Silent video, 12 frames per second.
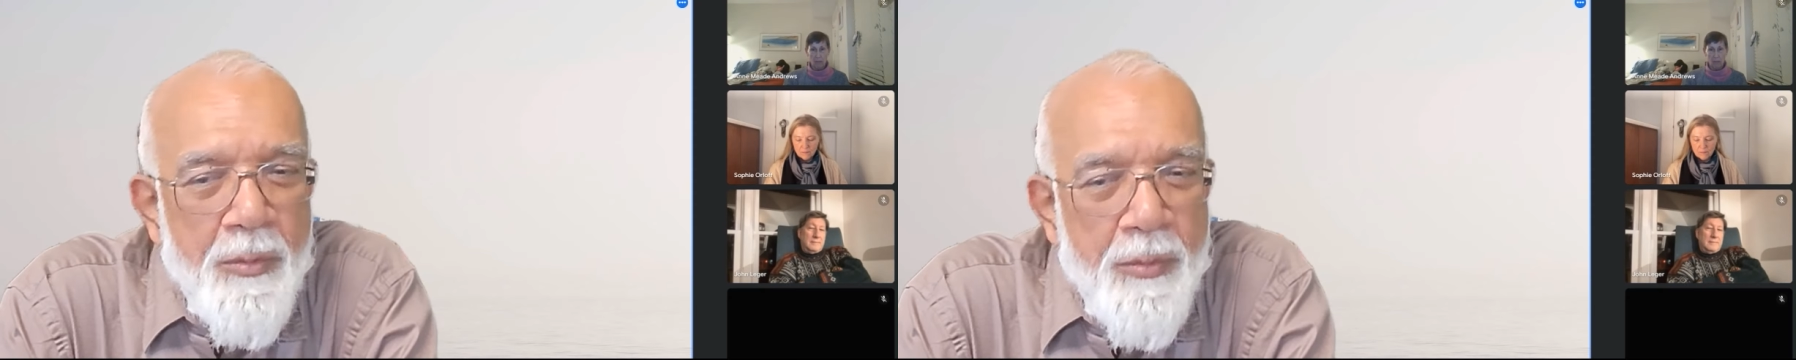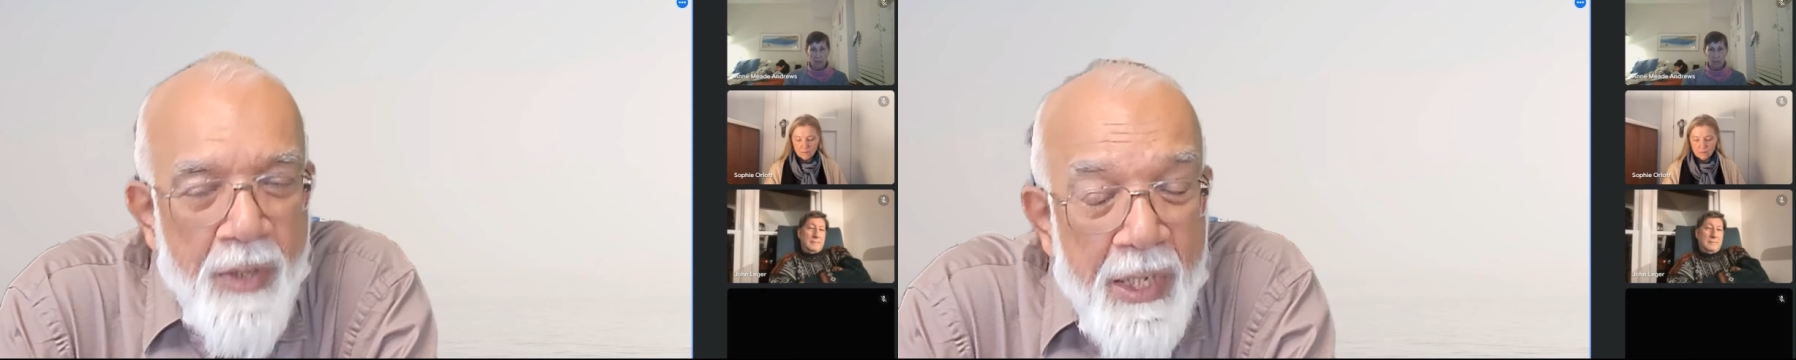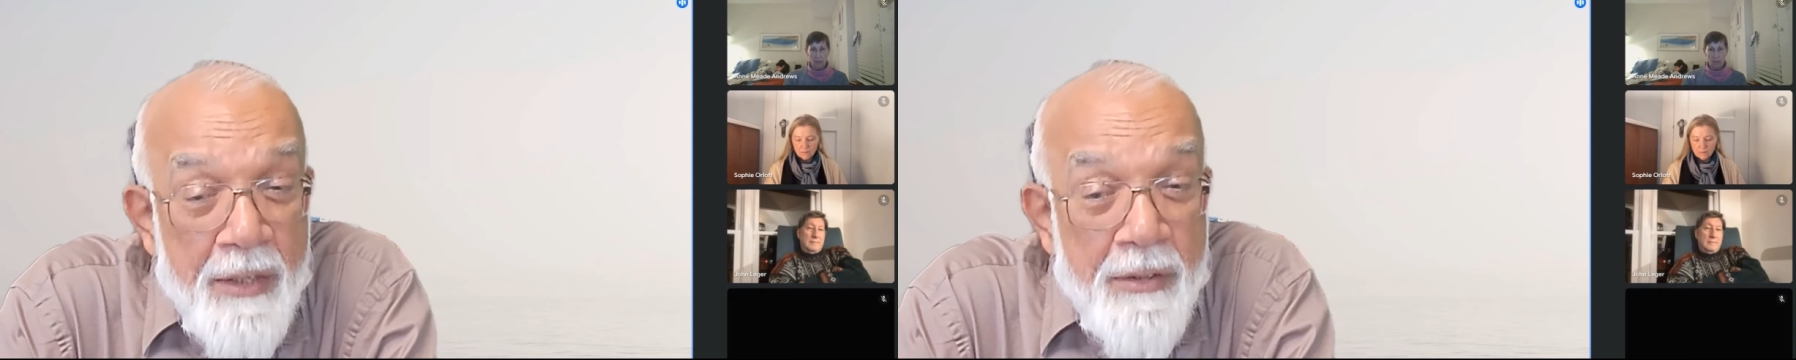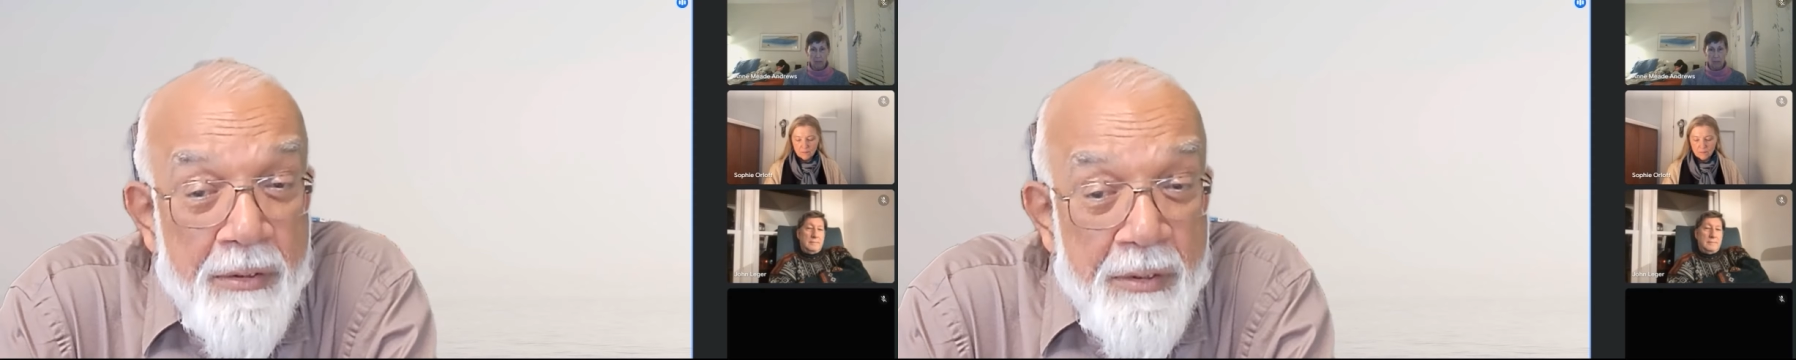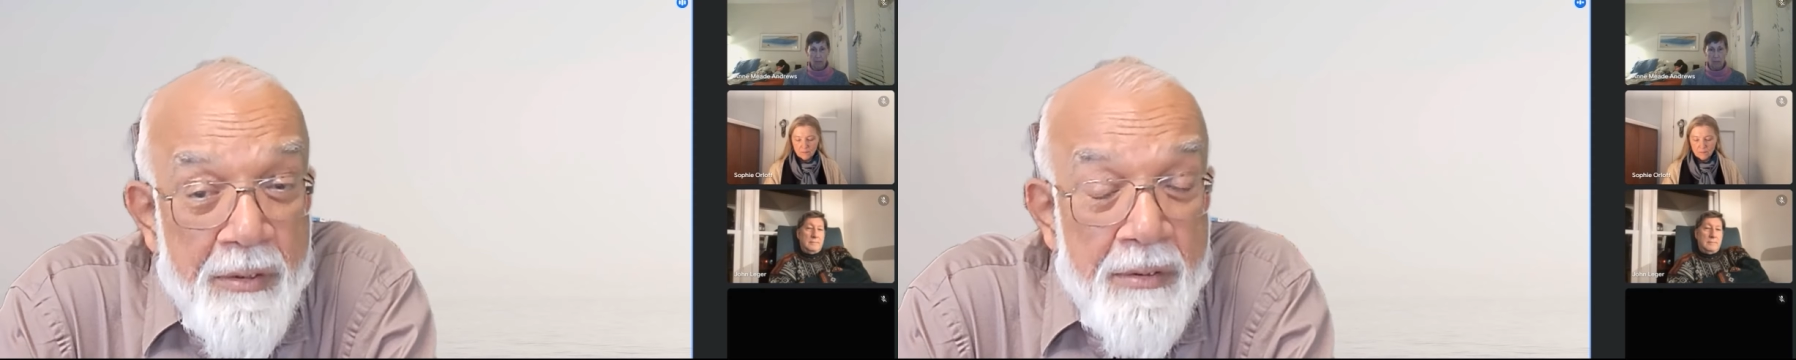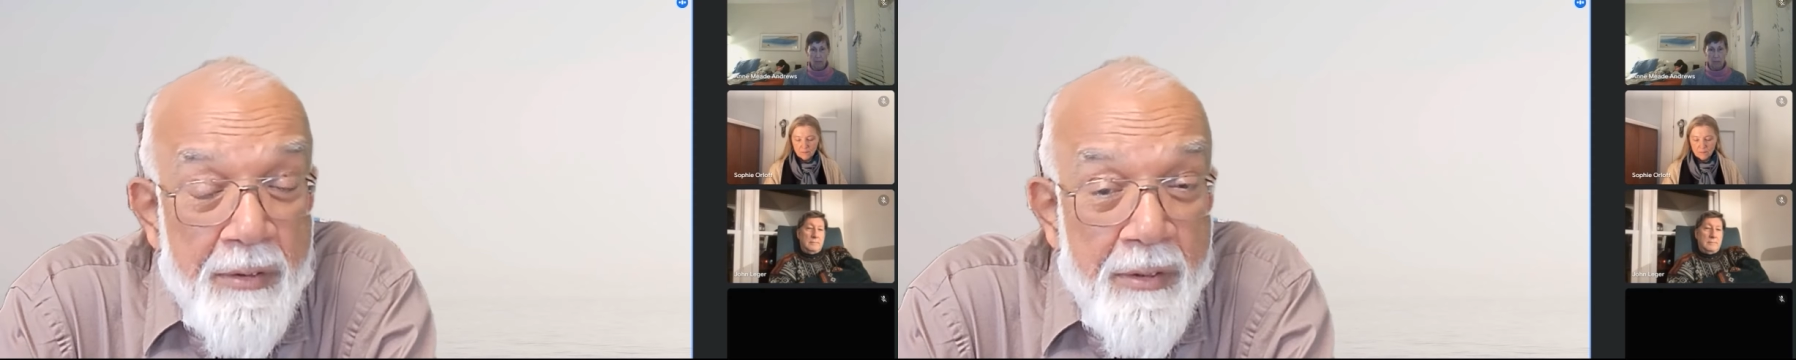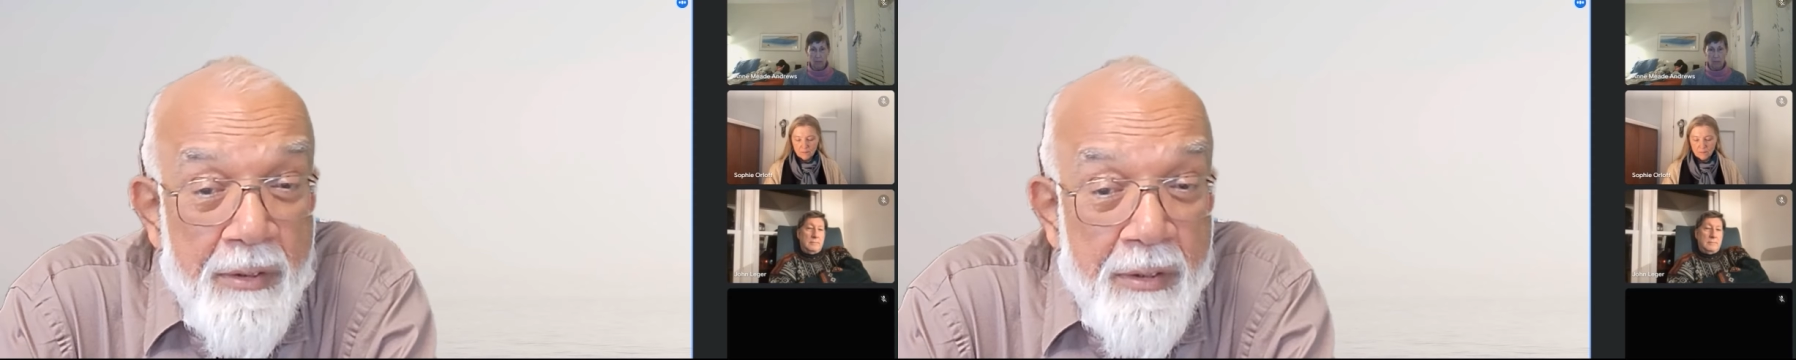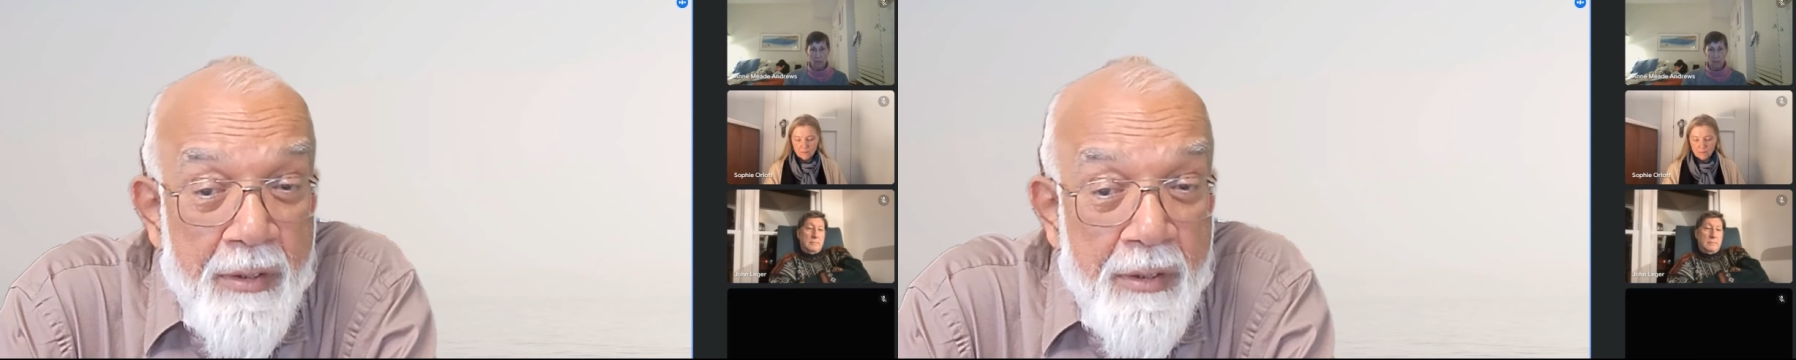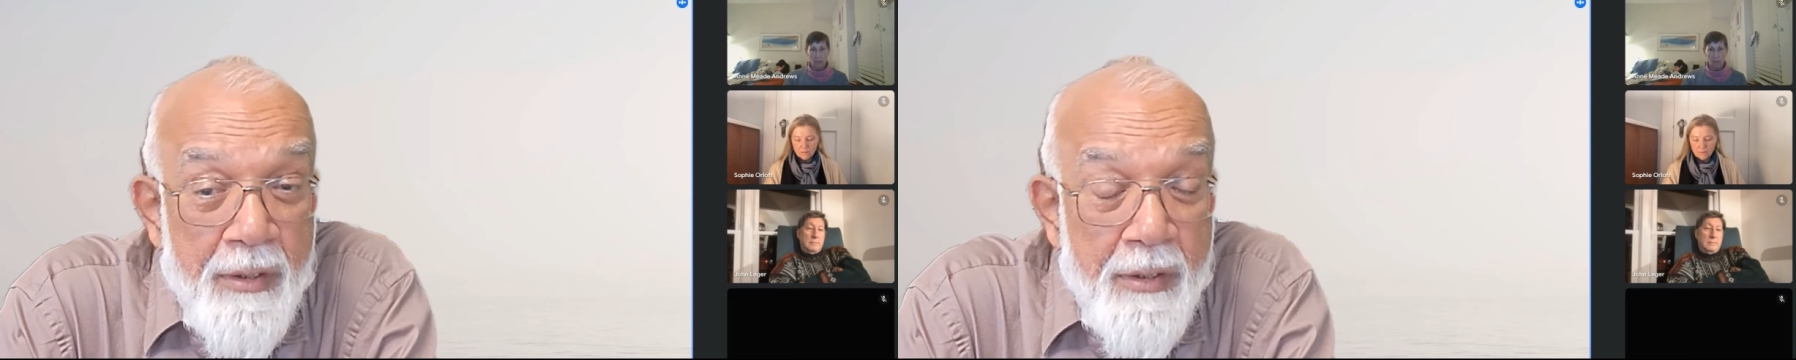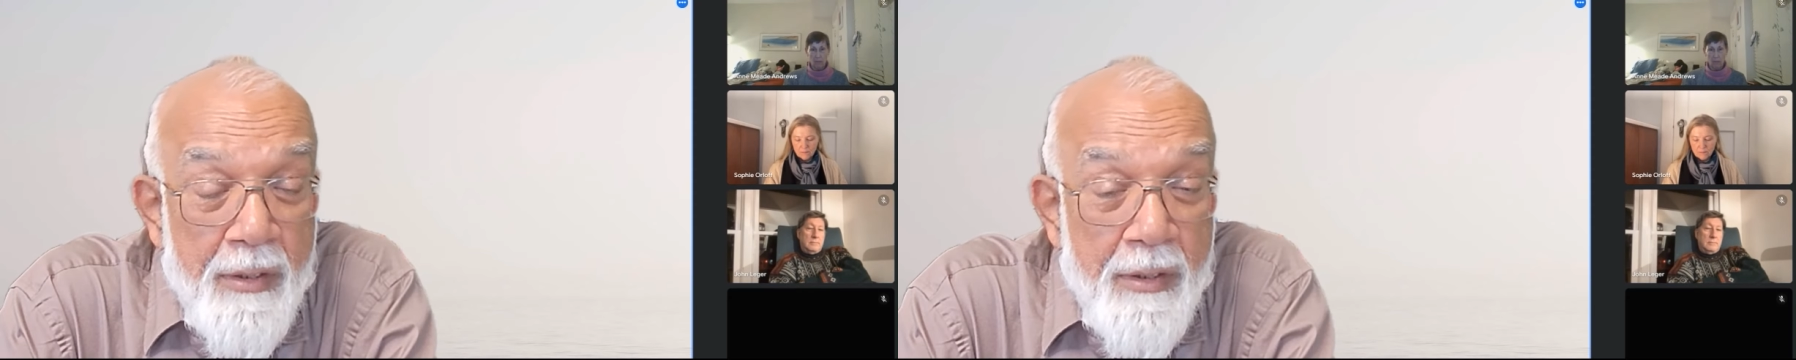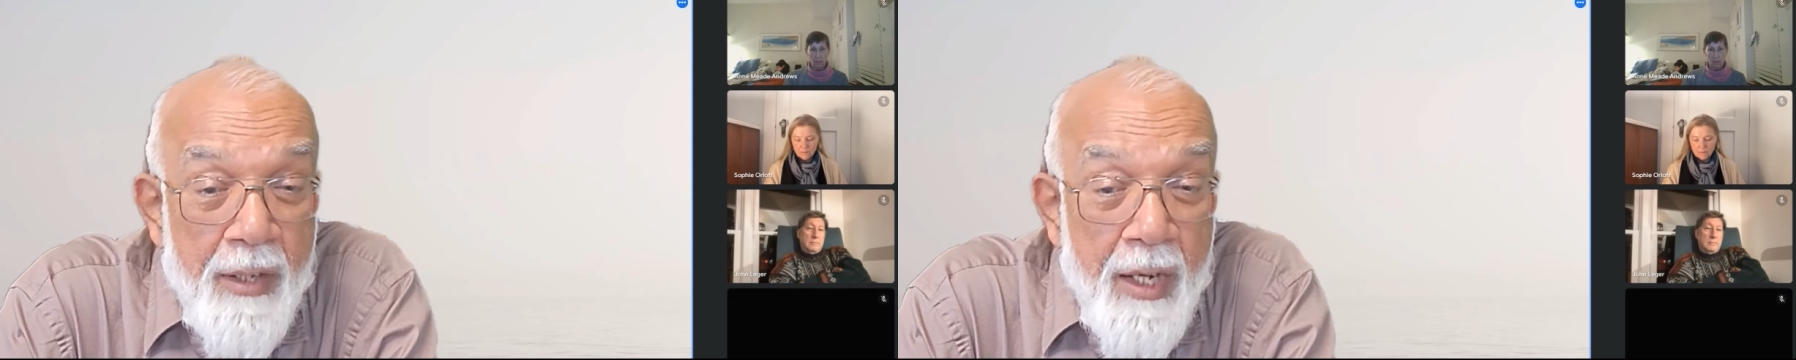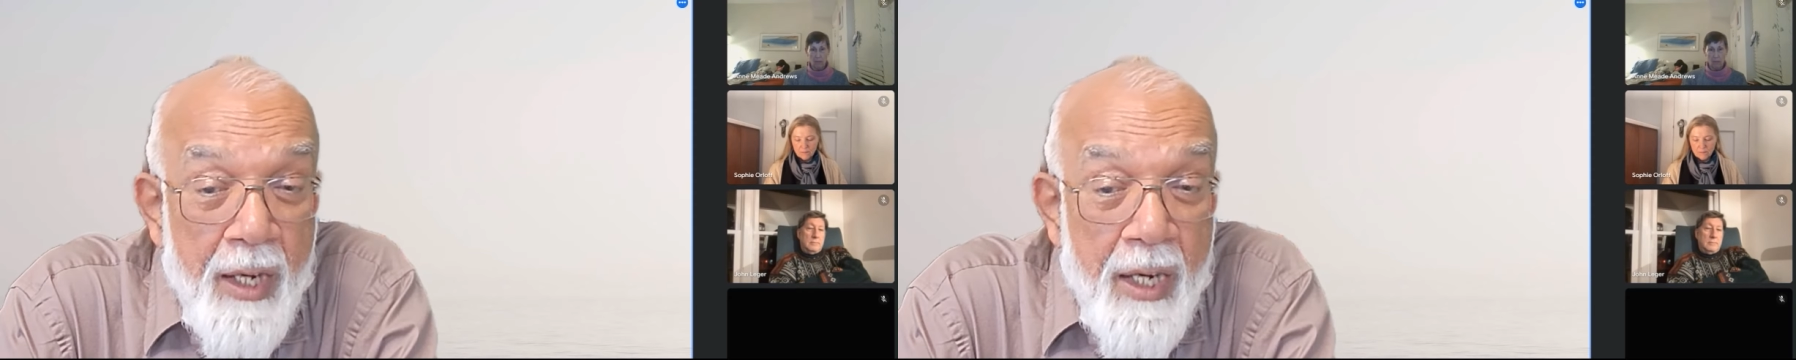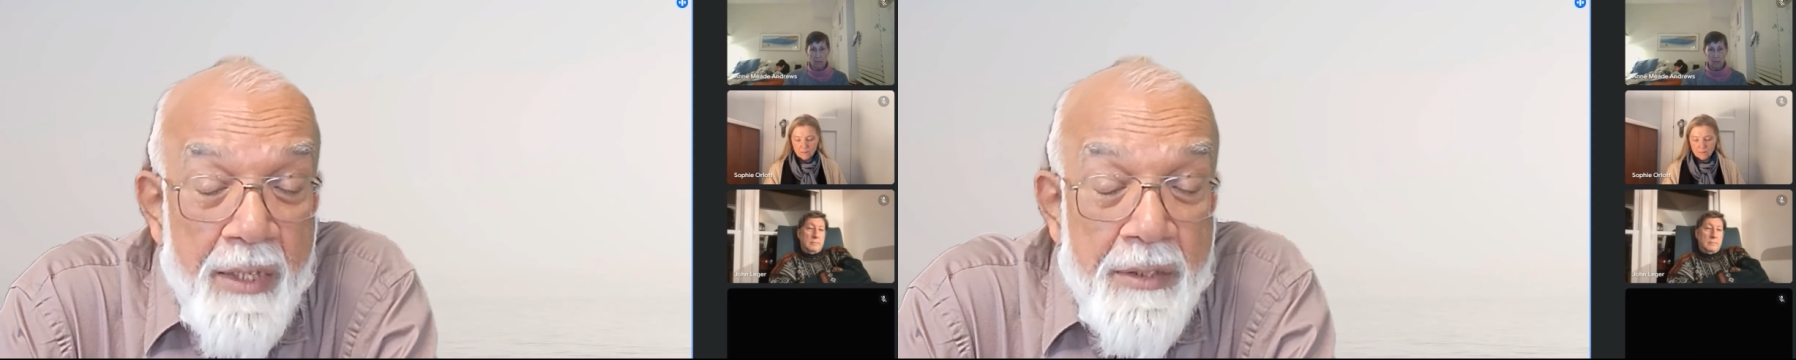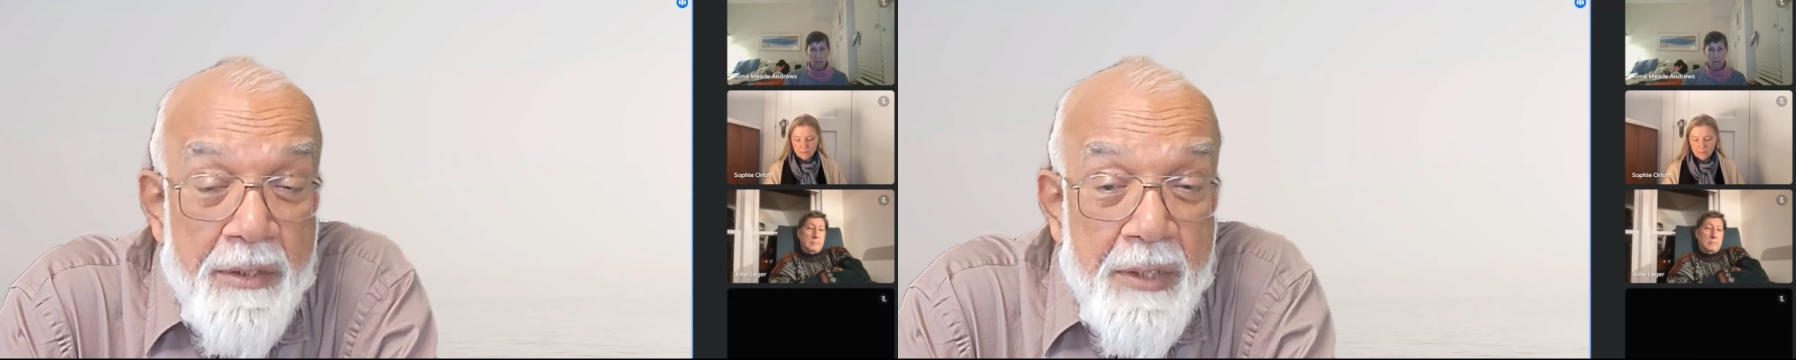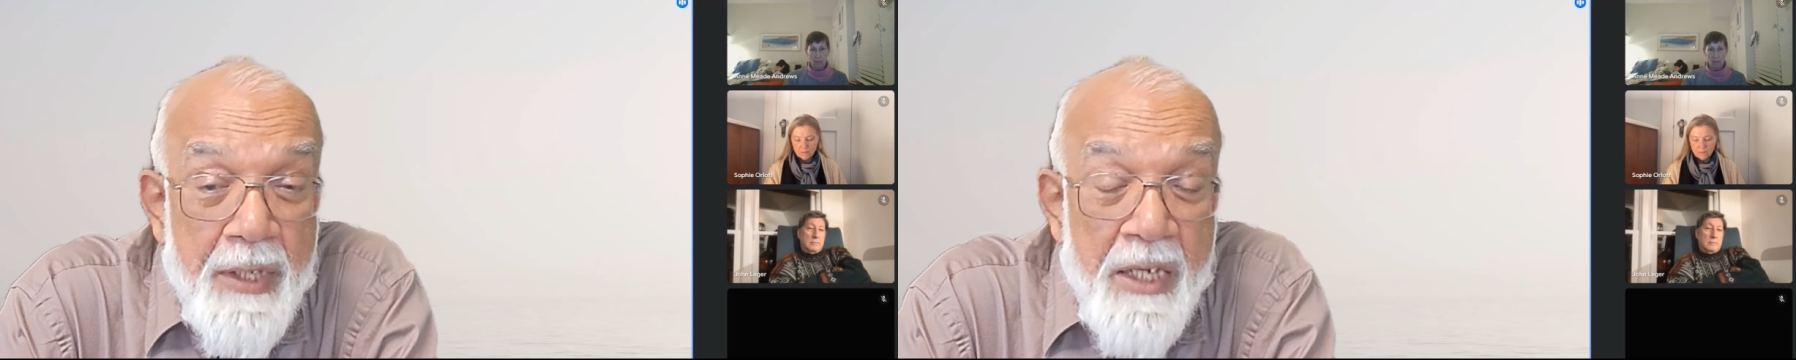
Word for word: Very good. And